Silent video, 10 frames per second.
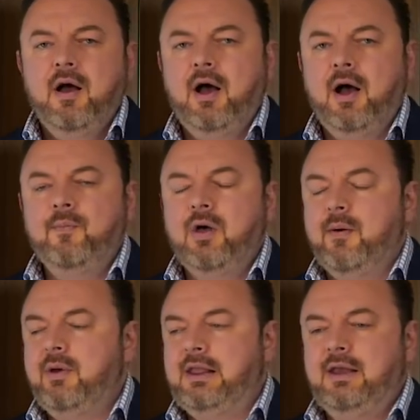
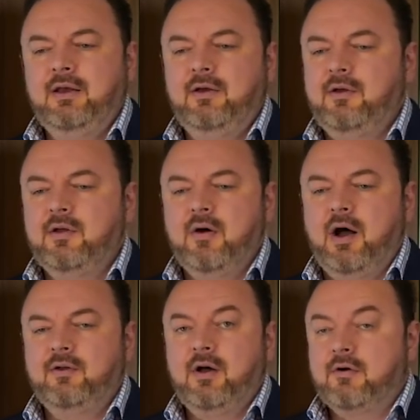
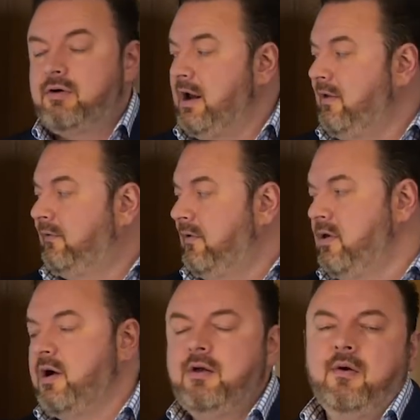I created this for a
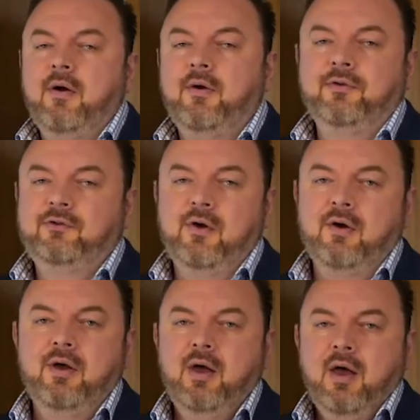9-year-old.
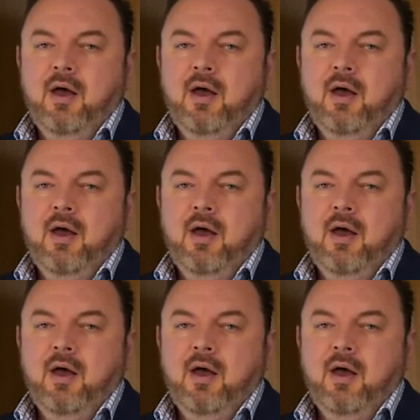So